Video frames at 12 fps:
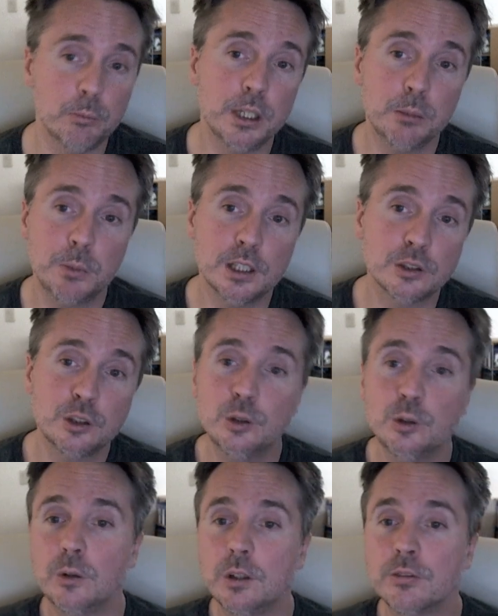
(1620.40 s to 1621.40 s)
Big
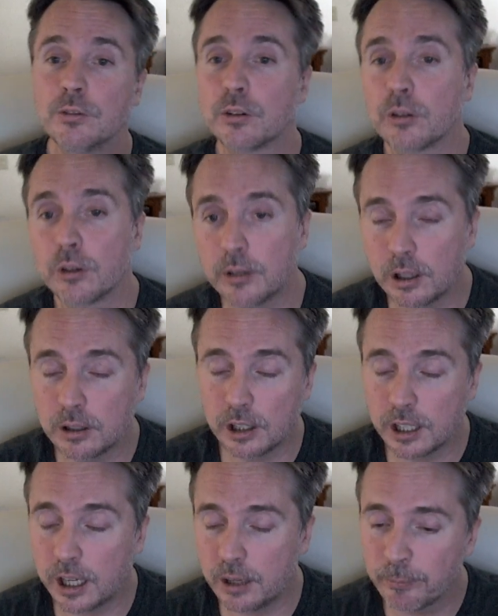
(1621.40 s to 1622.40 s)
PS2 even further down the
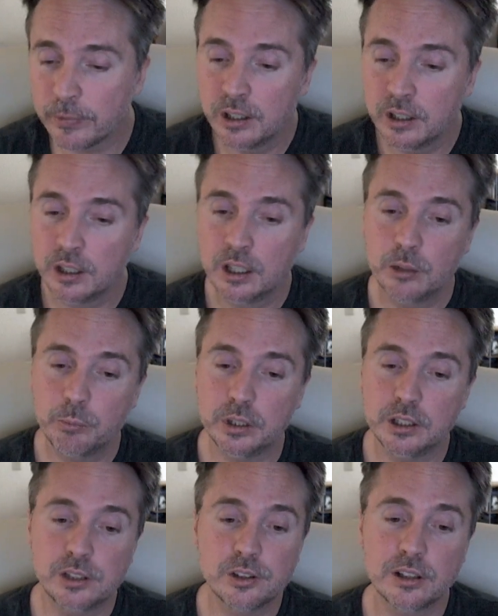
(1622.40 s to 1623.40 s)
line. But
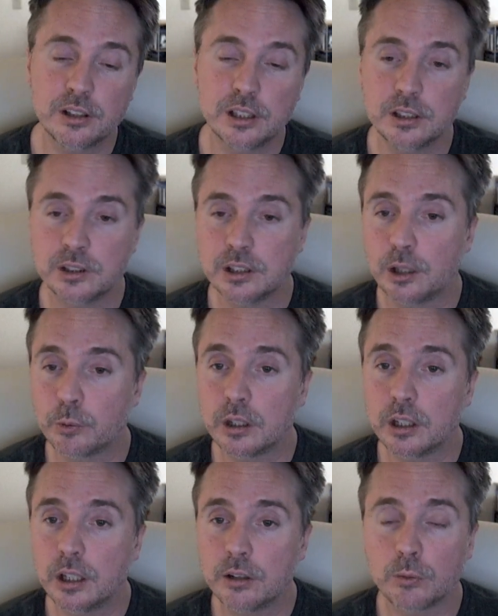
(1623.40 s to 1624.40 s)
these are things that I
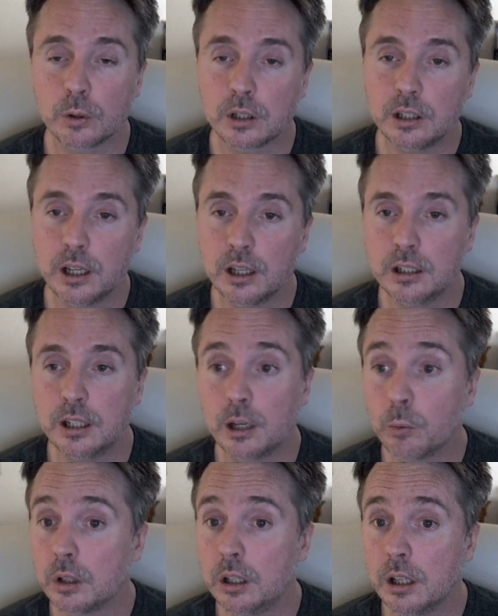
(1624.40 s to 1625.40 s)
really love working on, and I
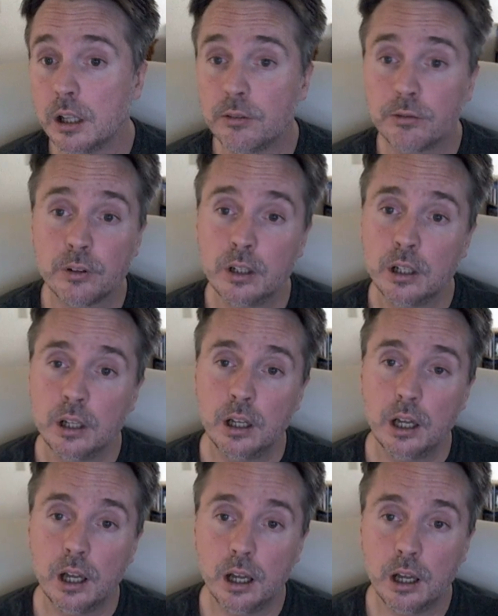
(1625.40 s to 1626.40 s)
really love
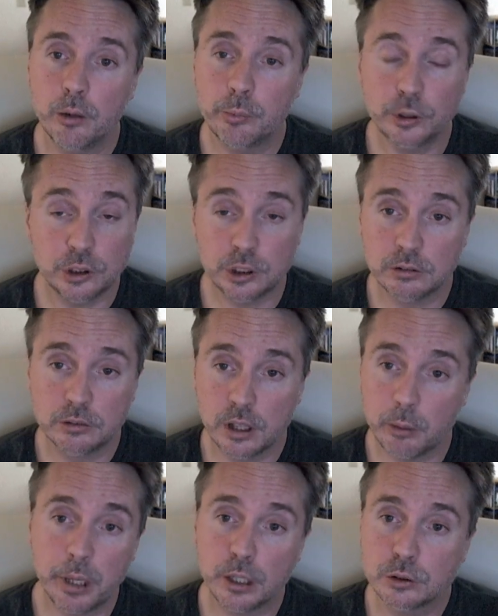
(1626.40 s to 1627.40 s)
pushing
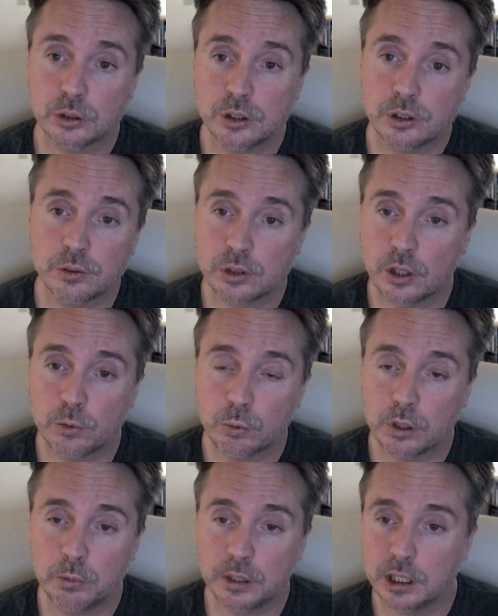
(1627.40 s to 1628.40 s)
the boundaries of
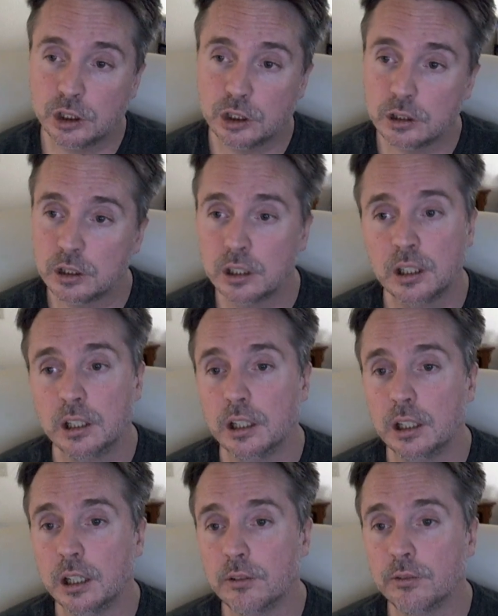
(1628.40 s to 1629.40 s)
software emulation
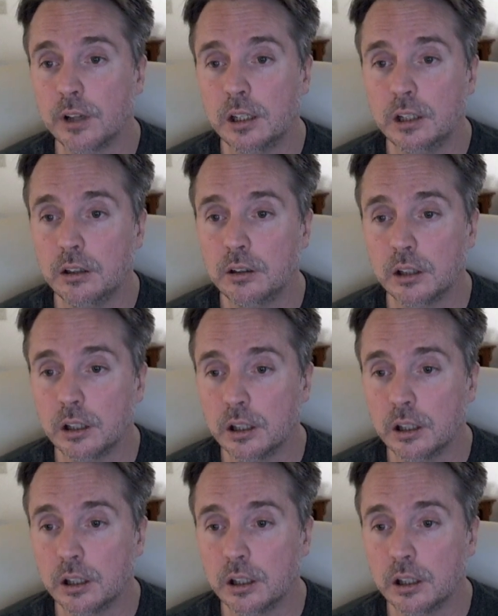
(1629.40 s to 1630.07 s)
and finding